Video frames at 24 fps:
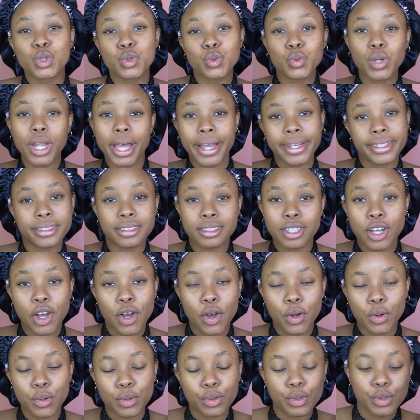2 lines
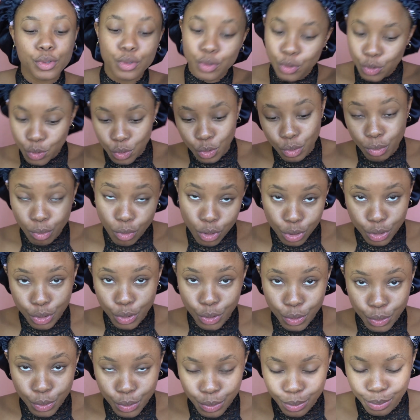down, 2 more to
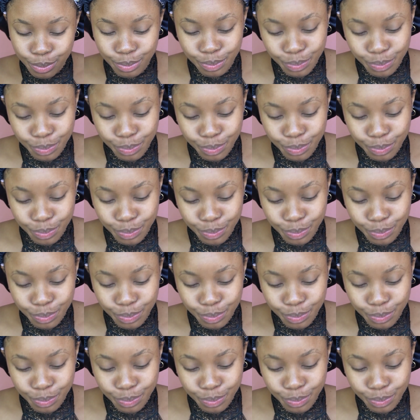go.